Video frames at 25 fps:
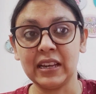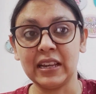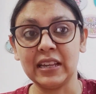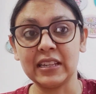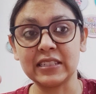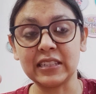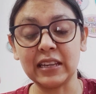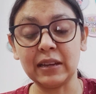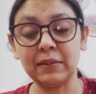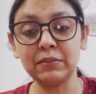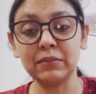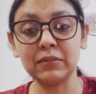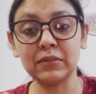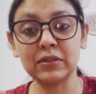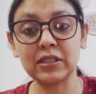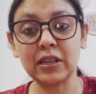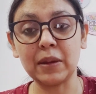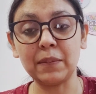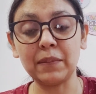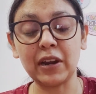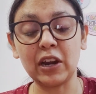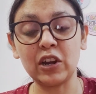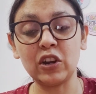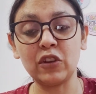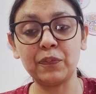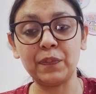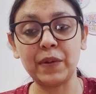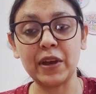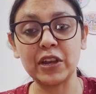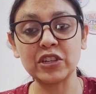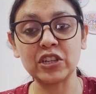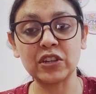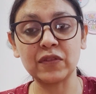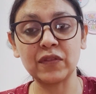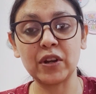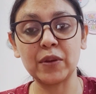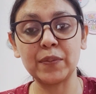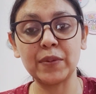some kind of
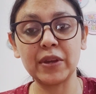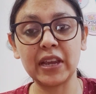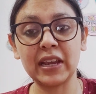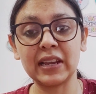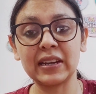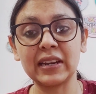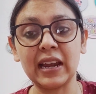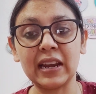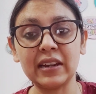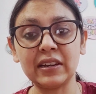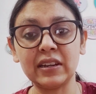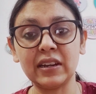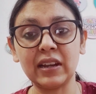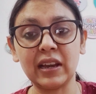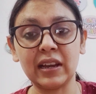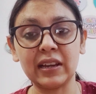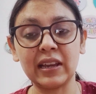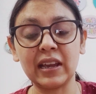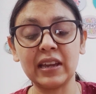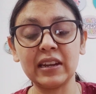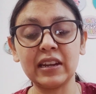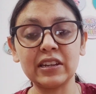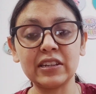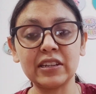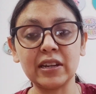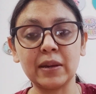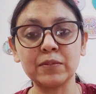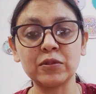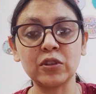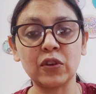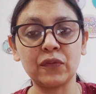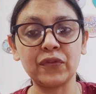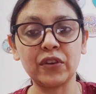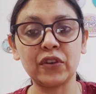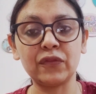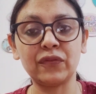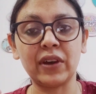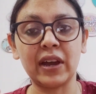passion will be ignited again in terms
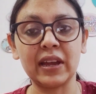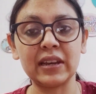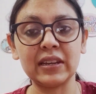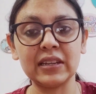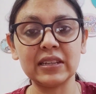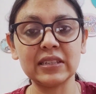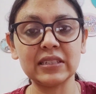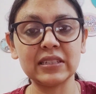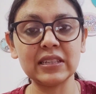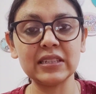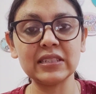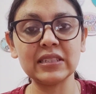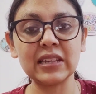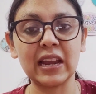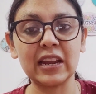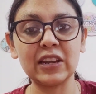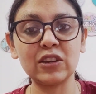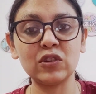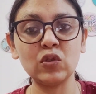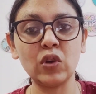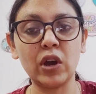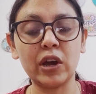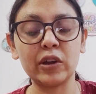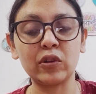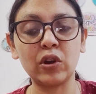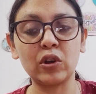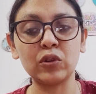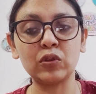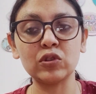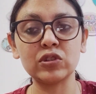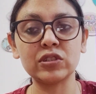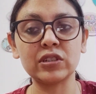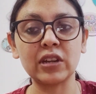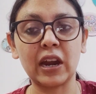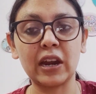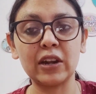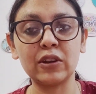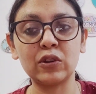of your finances, and you are going to
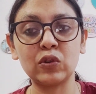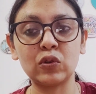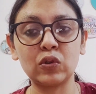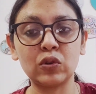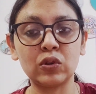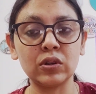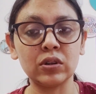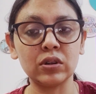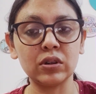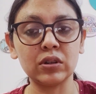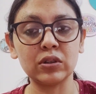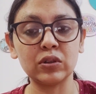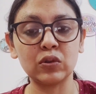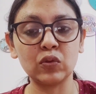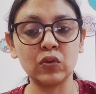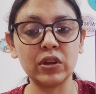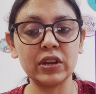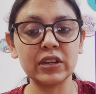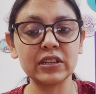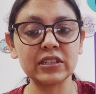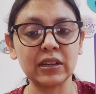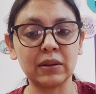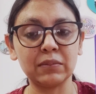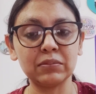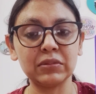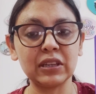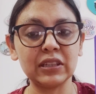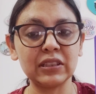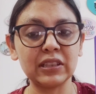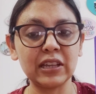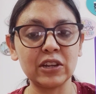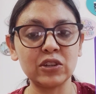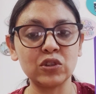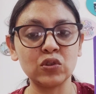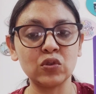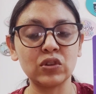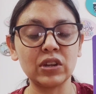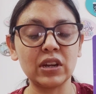start doing something
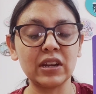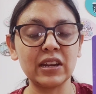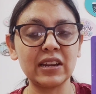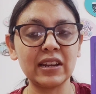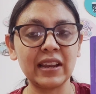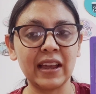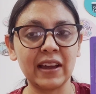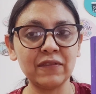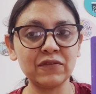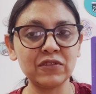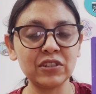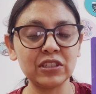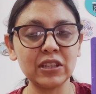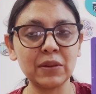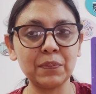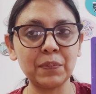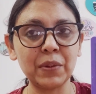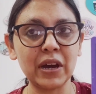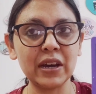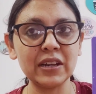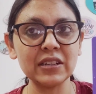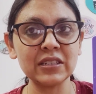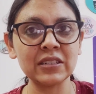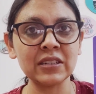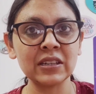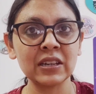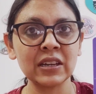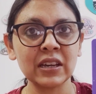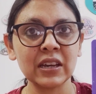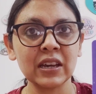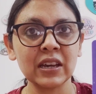that you really left in the past.